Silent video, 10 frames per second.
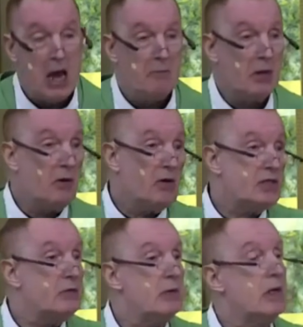but
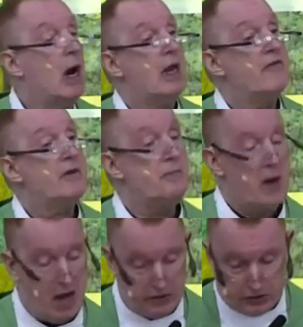also a God of
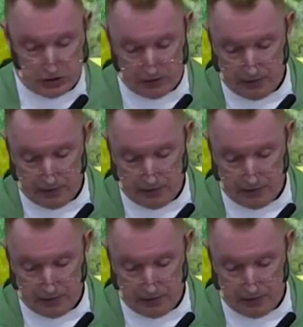compassion.